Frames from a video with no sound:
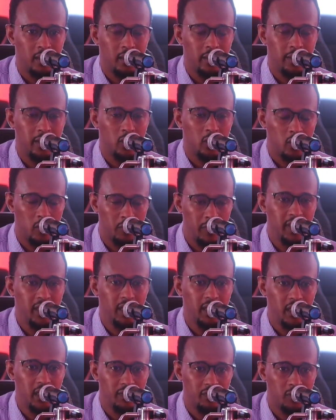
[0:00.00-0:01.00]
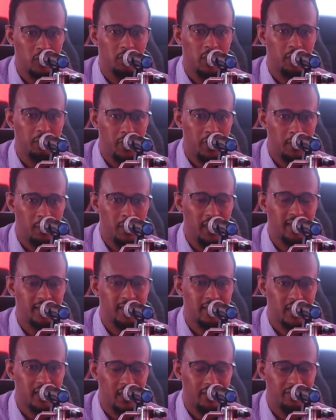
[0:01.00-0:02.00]
the community from a public
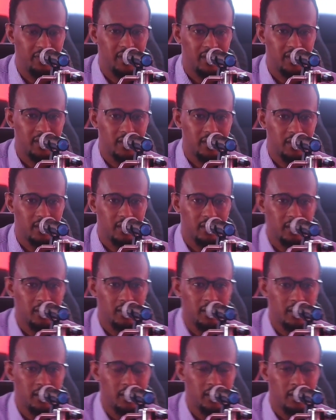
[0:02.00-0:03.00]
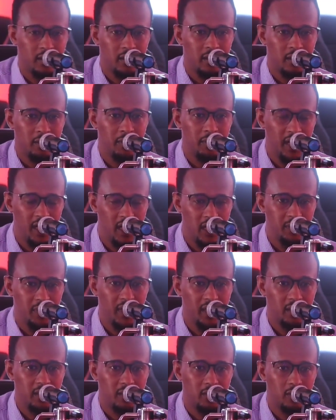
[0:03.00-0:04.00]
service
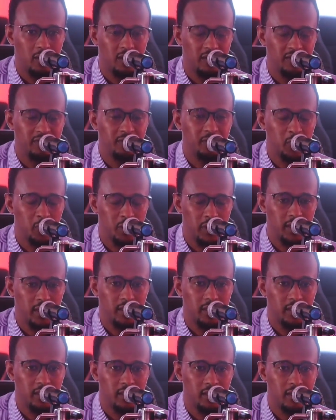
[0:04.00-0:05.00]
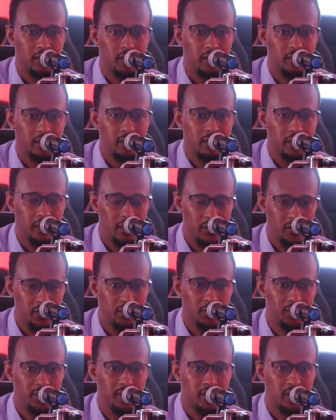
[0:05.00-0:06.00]
management of prudent
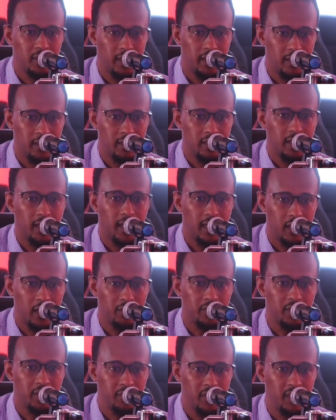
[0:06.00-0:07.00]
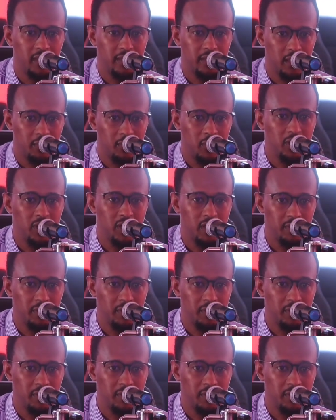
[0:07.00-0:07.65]
issues and accountability and policy